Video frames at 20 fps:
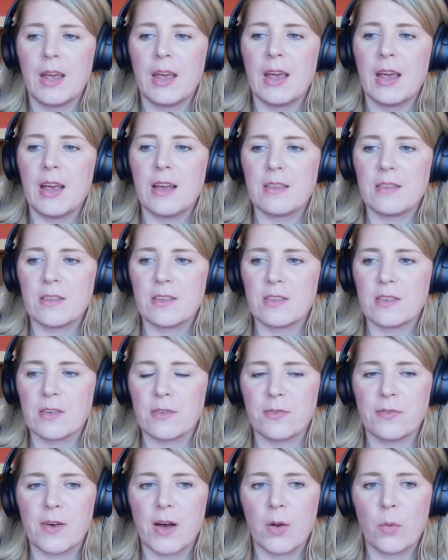It's just
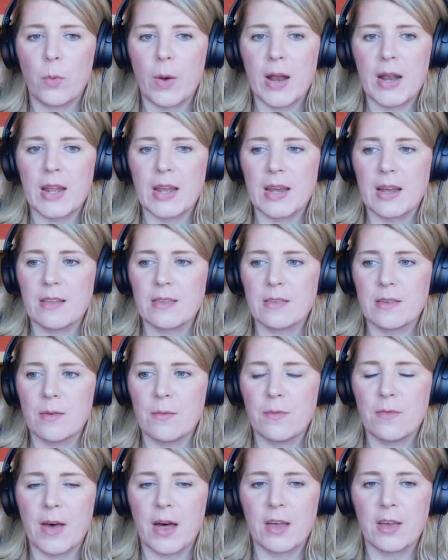a fun way to get
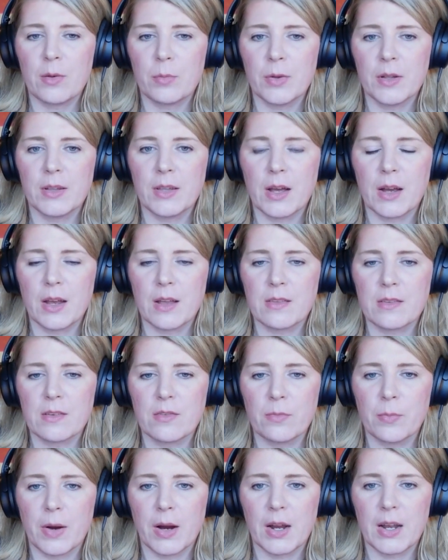some valuable nuggets
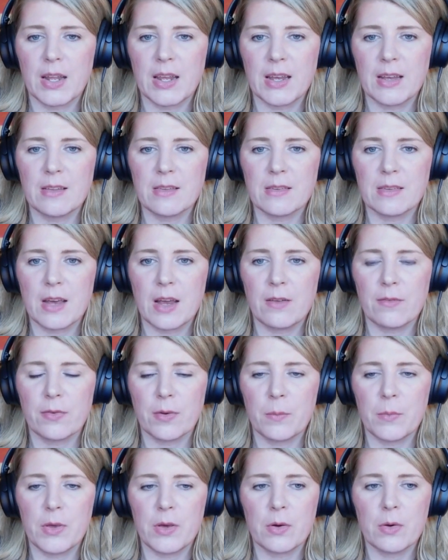of marketing insight
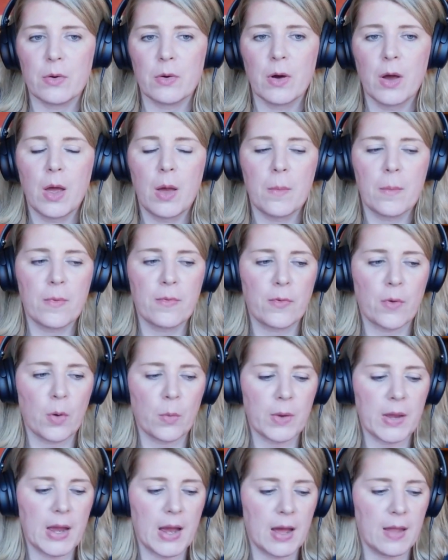from you before
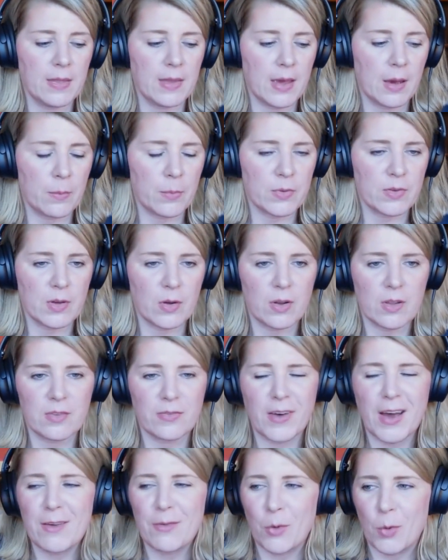we end the episode. It's
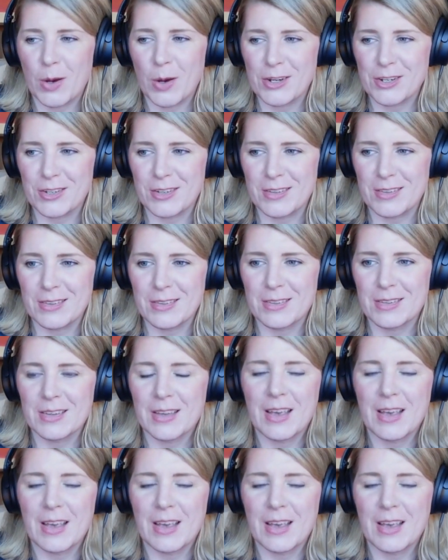5 questions.